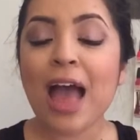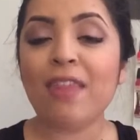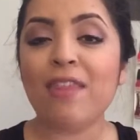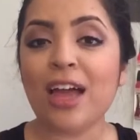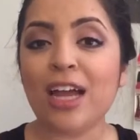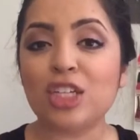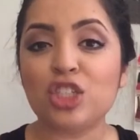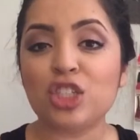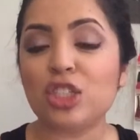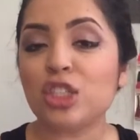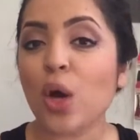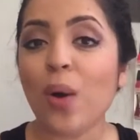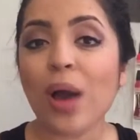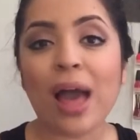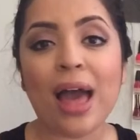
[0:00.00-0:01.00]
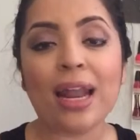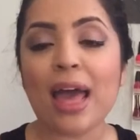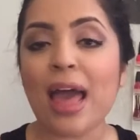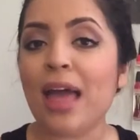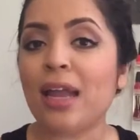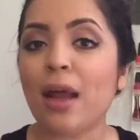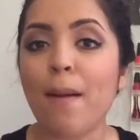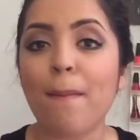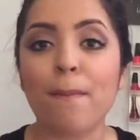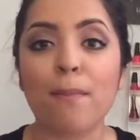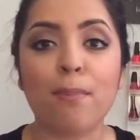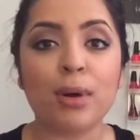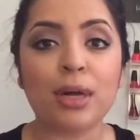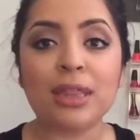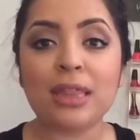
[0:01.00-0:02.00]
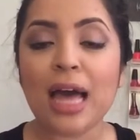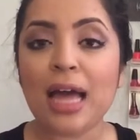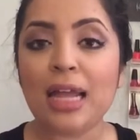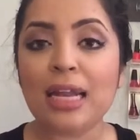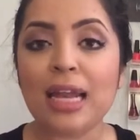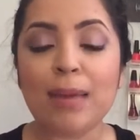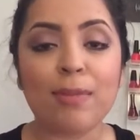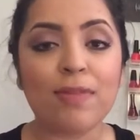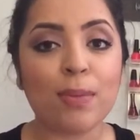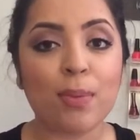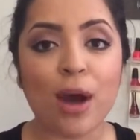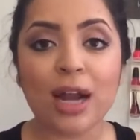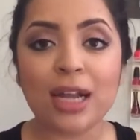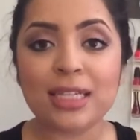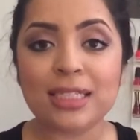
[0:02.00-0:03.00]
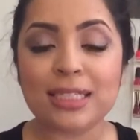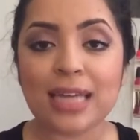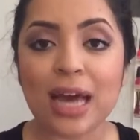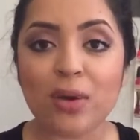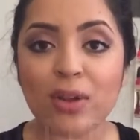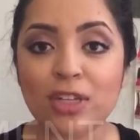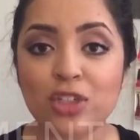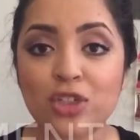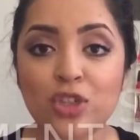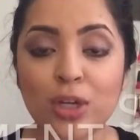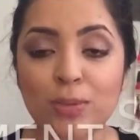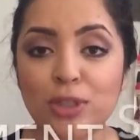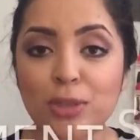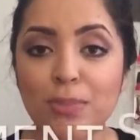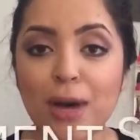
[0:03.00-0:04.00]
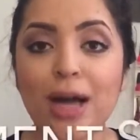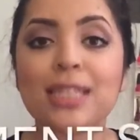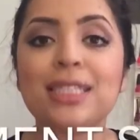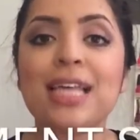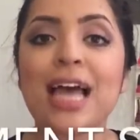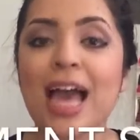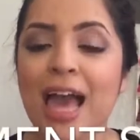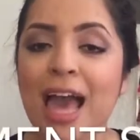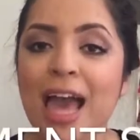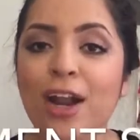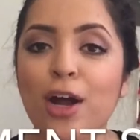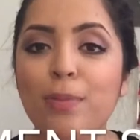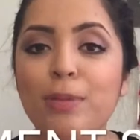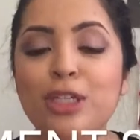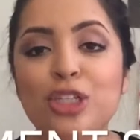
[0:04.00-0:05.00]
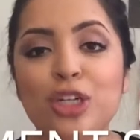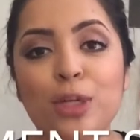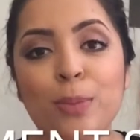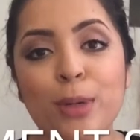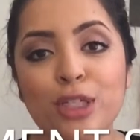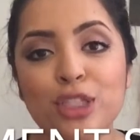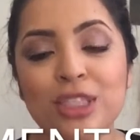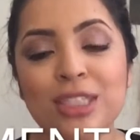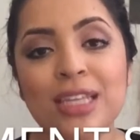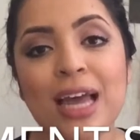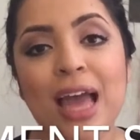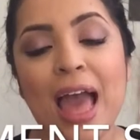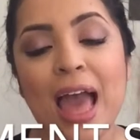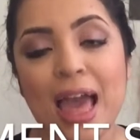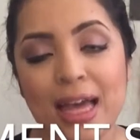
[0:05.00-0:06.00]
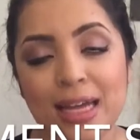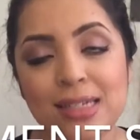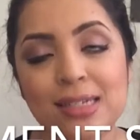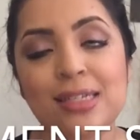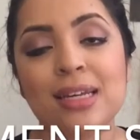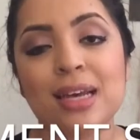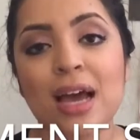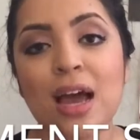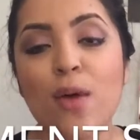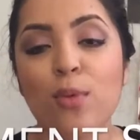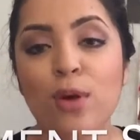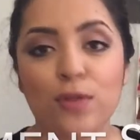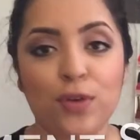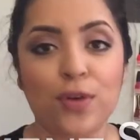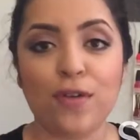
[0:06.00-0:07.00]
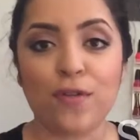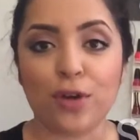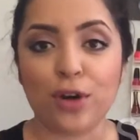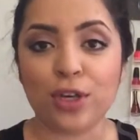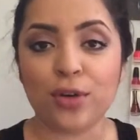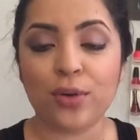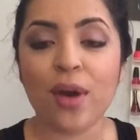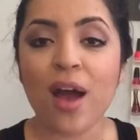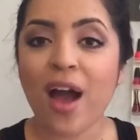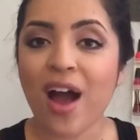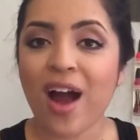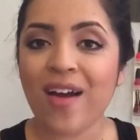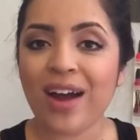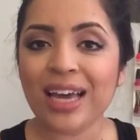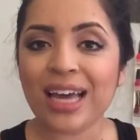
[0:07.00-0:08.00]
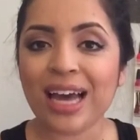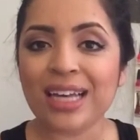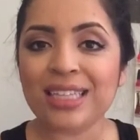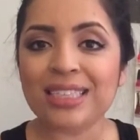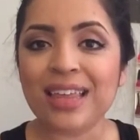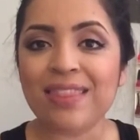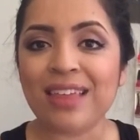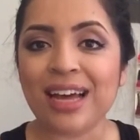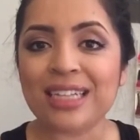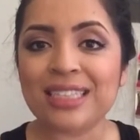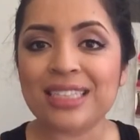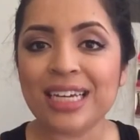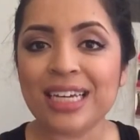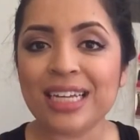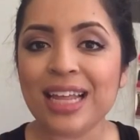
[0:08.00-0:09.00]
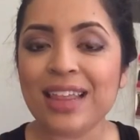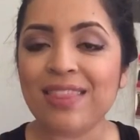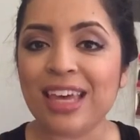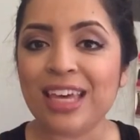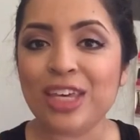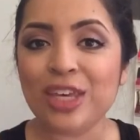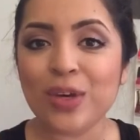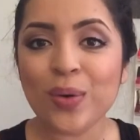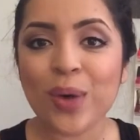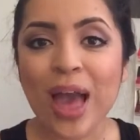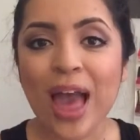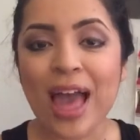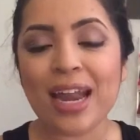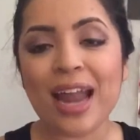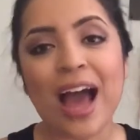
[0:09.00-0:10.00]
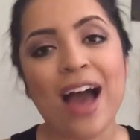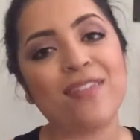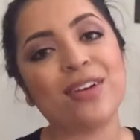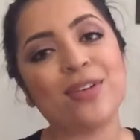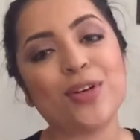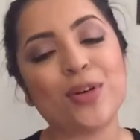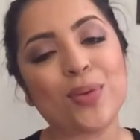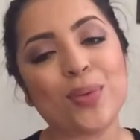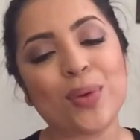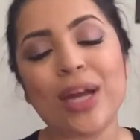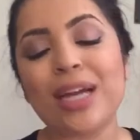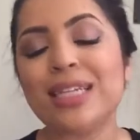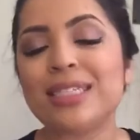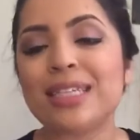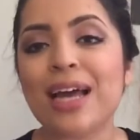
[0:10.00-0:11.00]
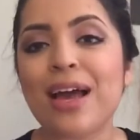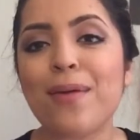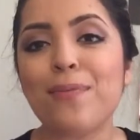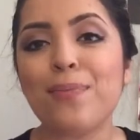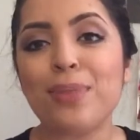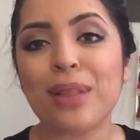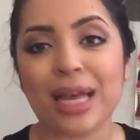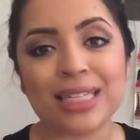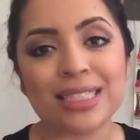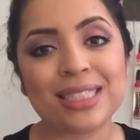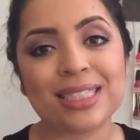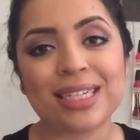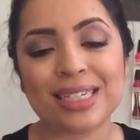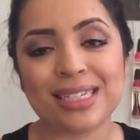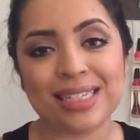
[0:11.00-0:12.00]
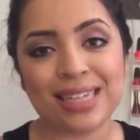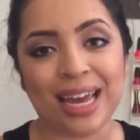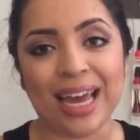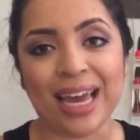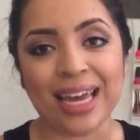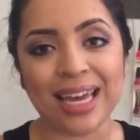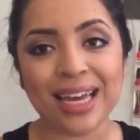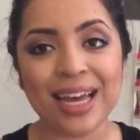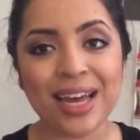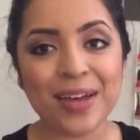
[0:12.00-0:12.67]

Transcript: then just go ahead and put that name of the product down in the description box, and I'll be sure to purchase it and review it for you. Alright guys, that's it. Thank you, and have a great, blessed day.